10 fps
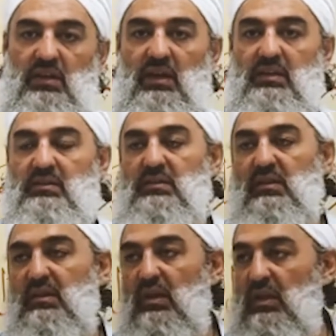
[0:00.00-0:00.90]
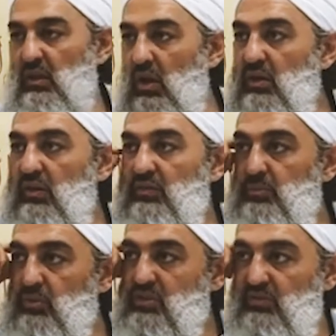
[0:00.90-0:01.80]
And a lot of the
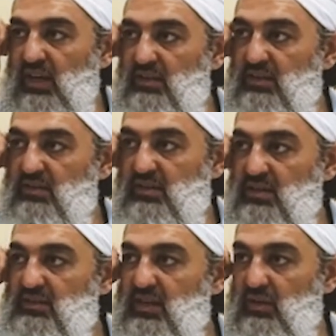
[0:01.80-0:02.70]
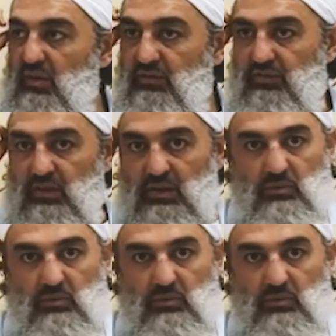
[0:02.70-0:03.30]
books of hadith, they start off,